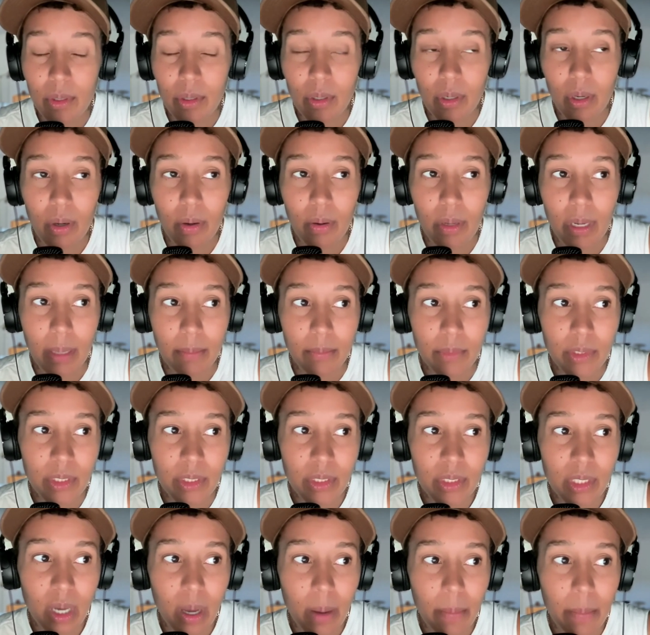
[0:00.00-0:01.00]
ago, and I'm
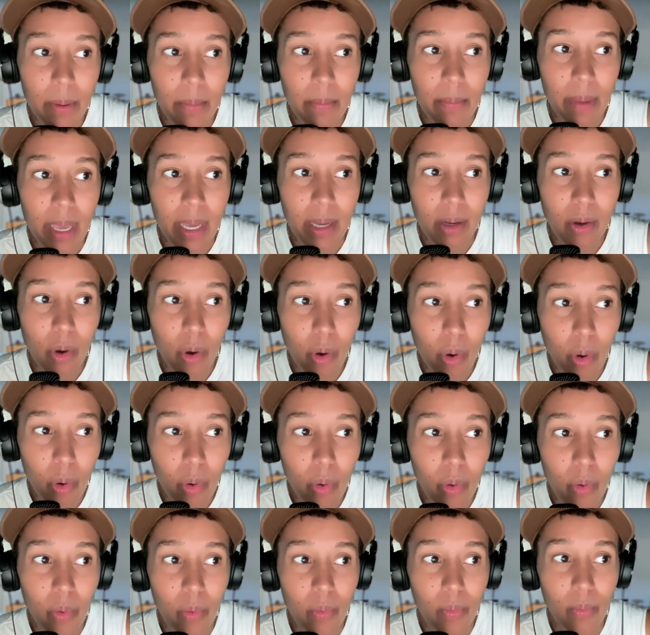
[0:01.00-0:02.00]
just coming back
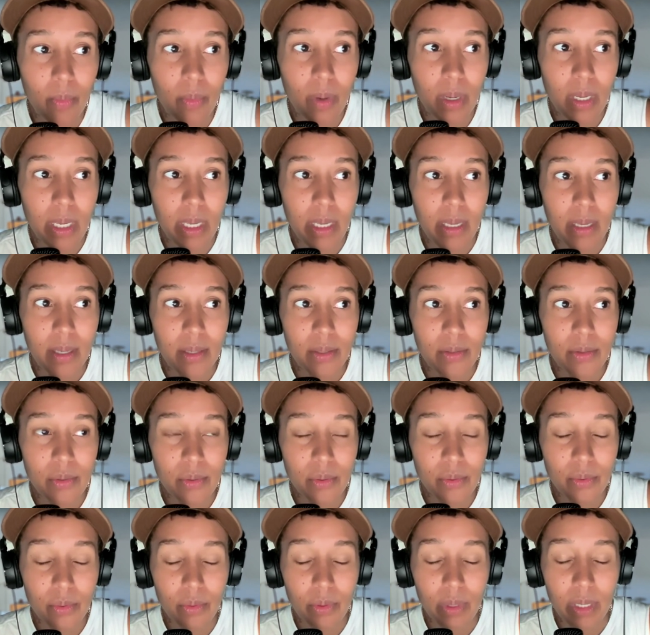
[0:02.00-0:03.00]
home
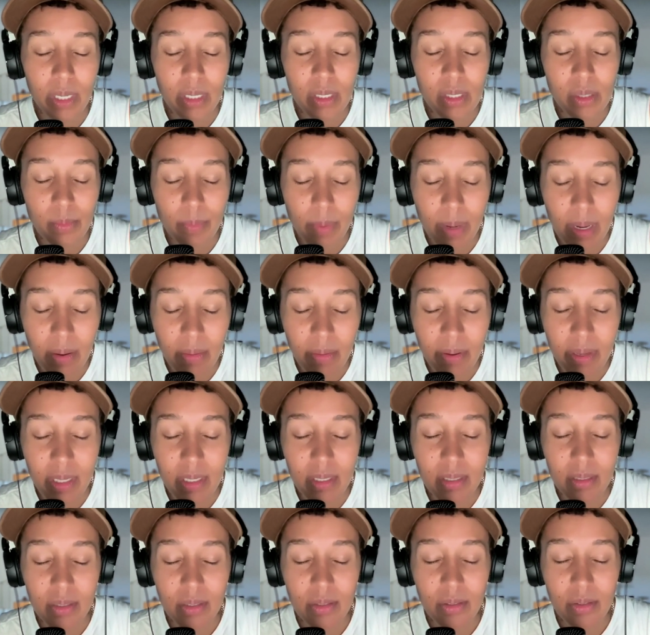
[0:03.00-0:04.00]
to
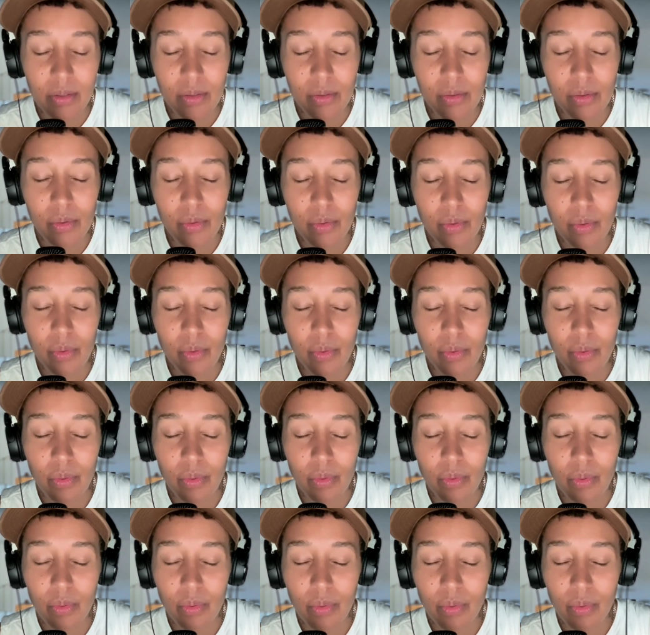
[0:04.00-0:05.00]
experience,
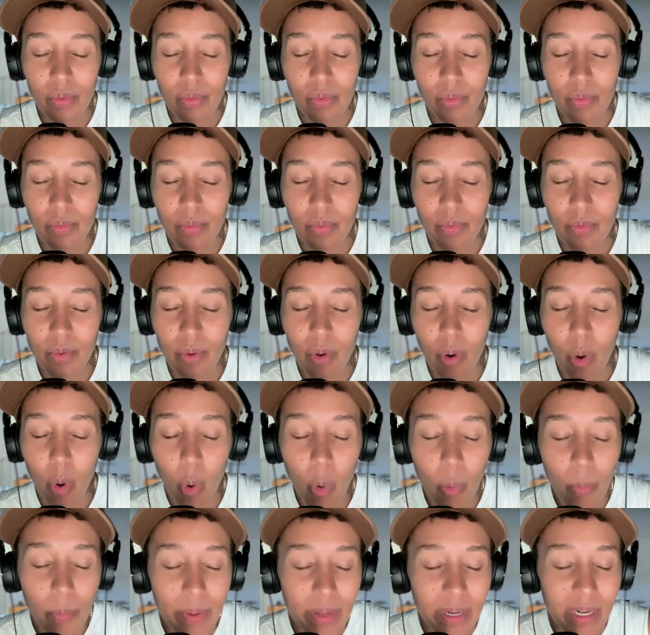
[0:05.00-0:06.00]
to
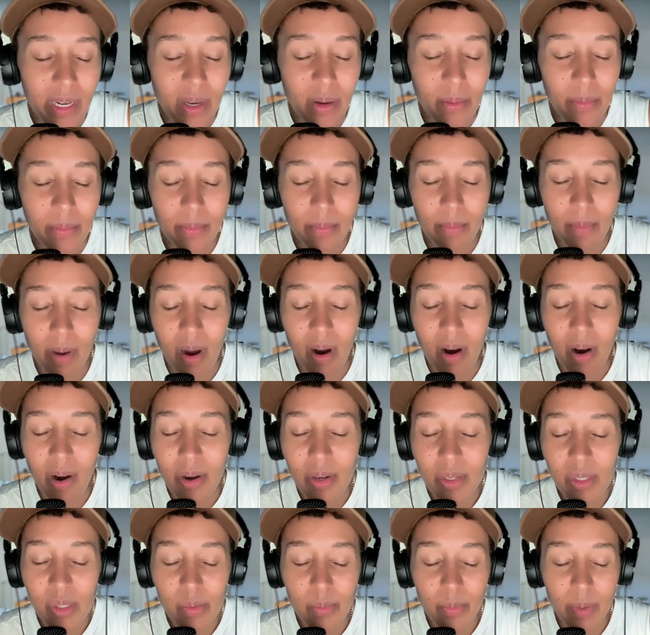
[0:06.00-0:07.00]
open up my
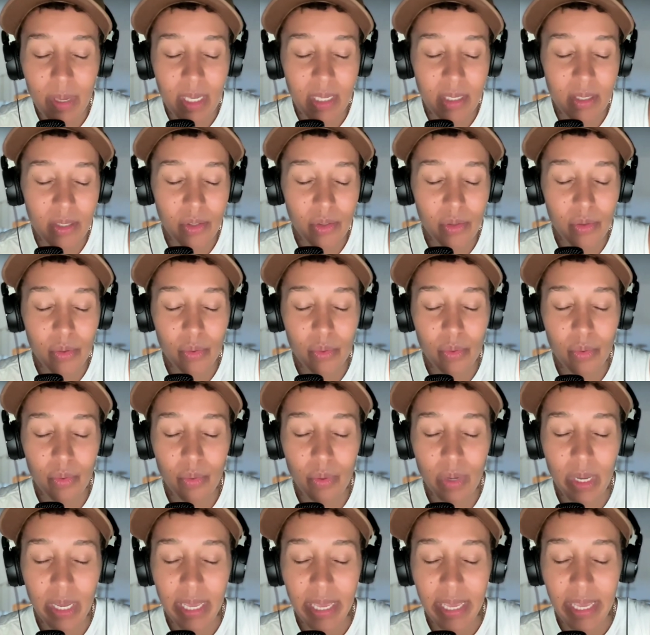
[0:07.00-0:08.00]
heart space,
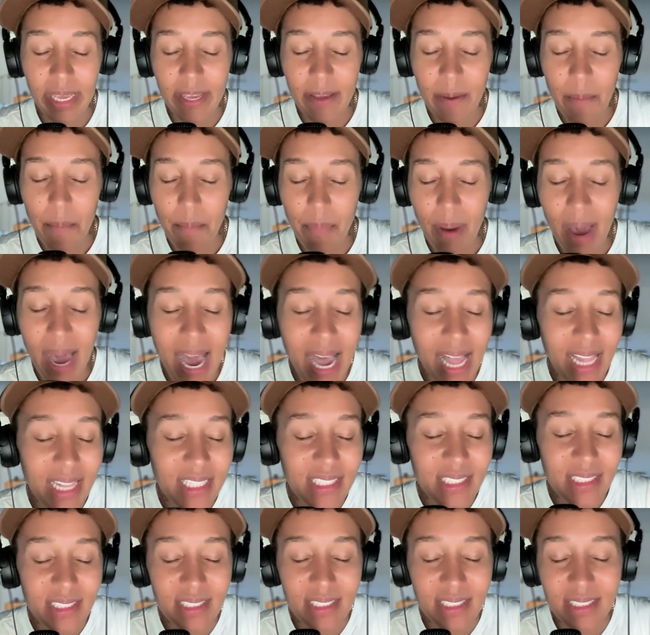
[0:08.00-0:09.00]
to
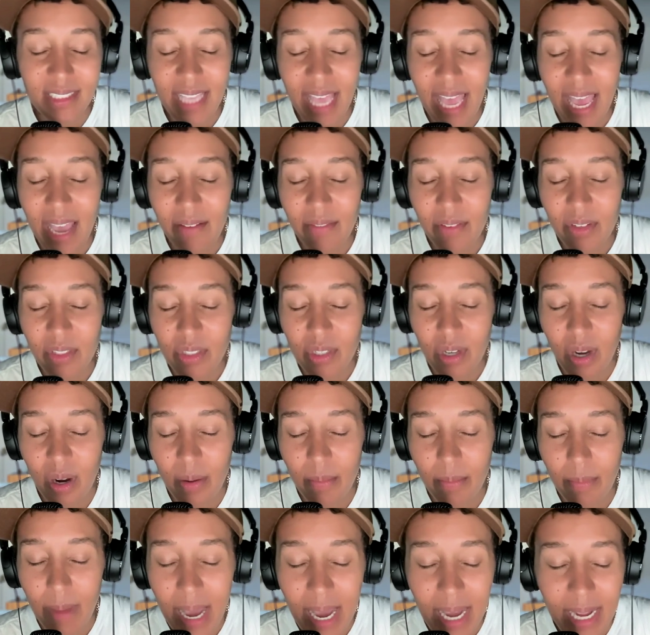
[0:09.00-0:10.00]
polish this avatar
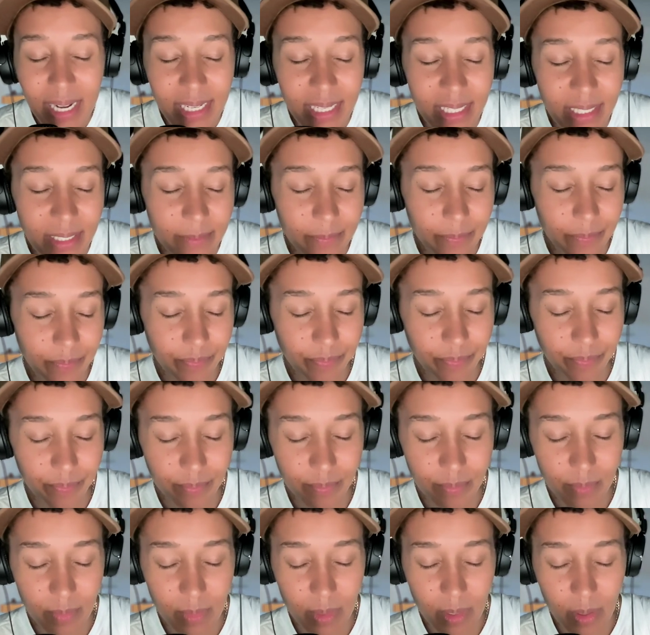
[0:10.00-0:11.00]
body,
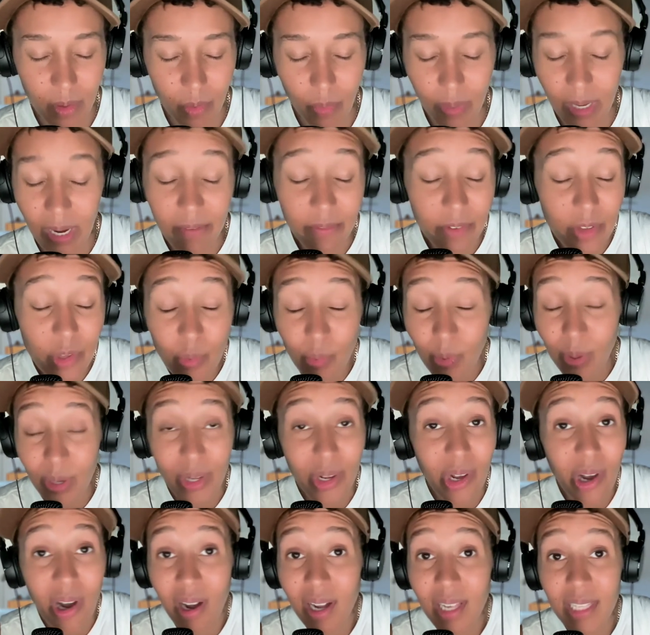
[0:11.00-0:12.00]
whatever you want
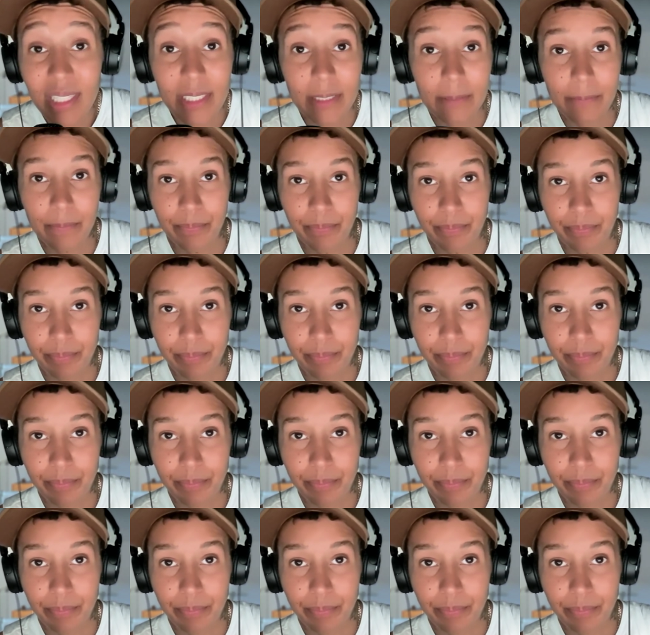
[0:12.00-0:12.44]
to call it.